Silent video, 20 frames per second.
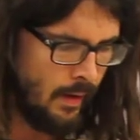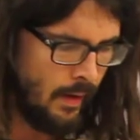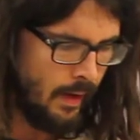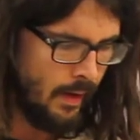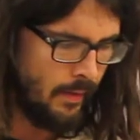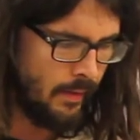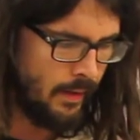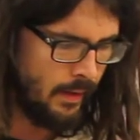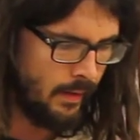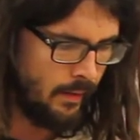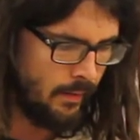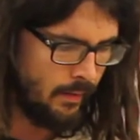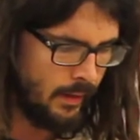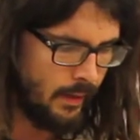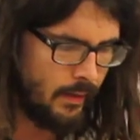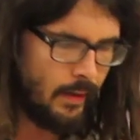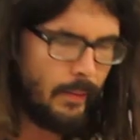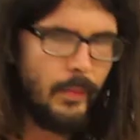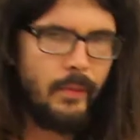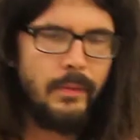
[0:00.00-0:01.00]
And then later
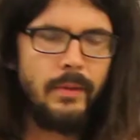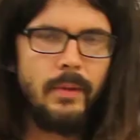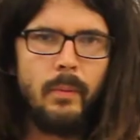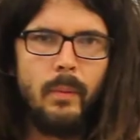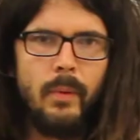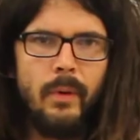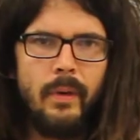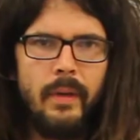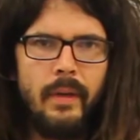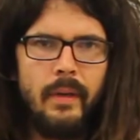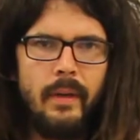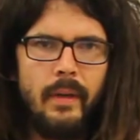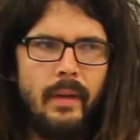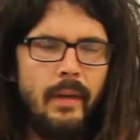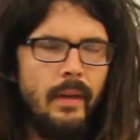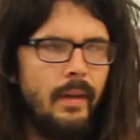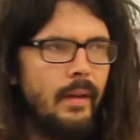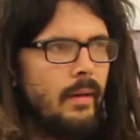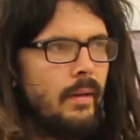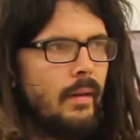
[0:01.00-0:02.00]
I moved to wood
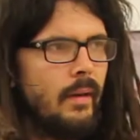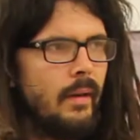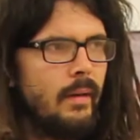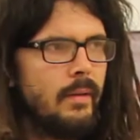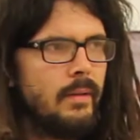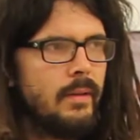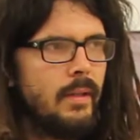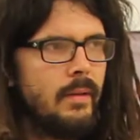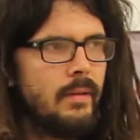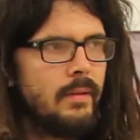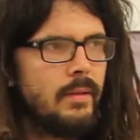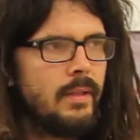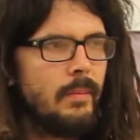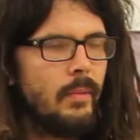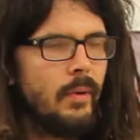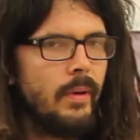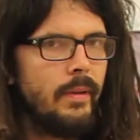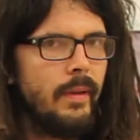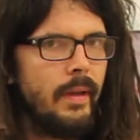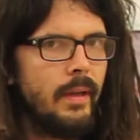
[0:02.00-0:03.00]
and did
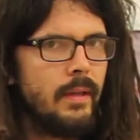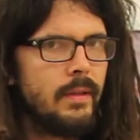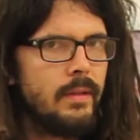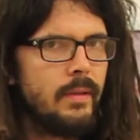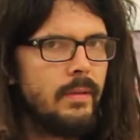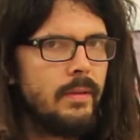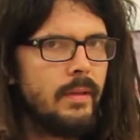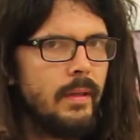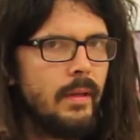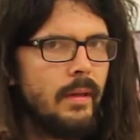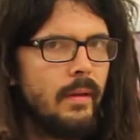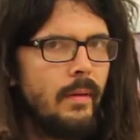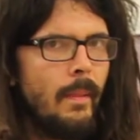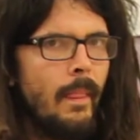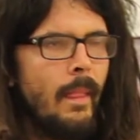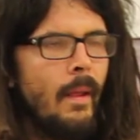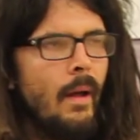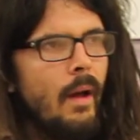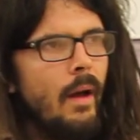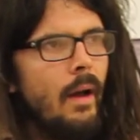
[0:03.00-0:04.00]
similar things using
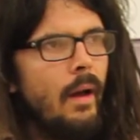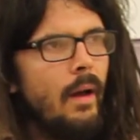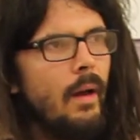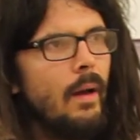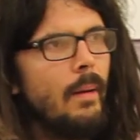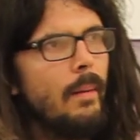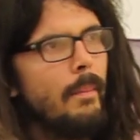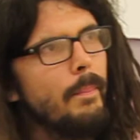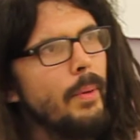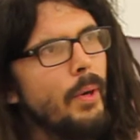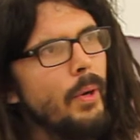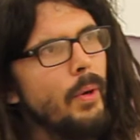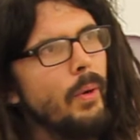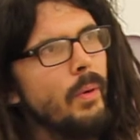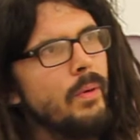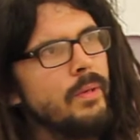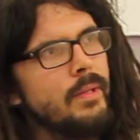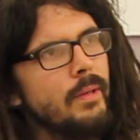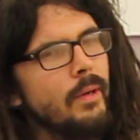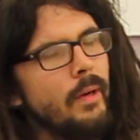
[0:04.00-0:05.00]

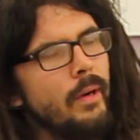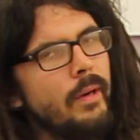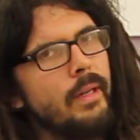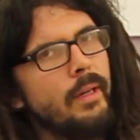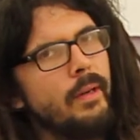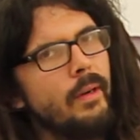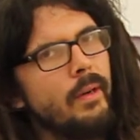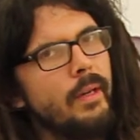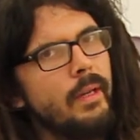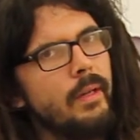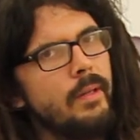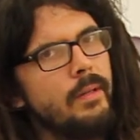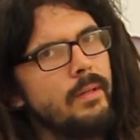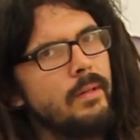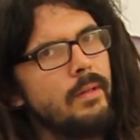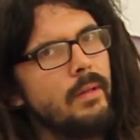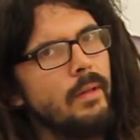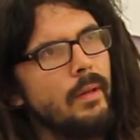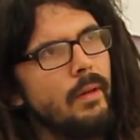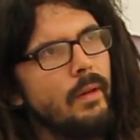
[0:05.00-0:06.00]
bows and hurdy-gurdies to,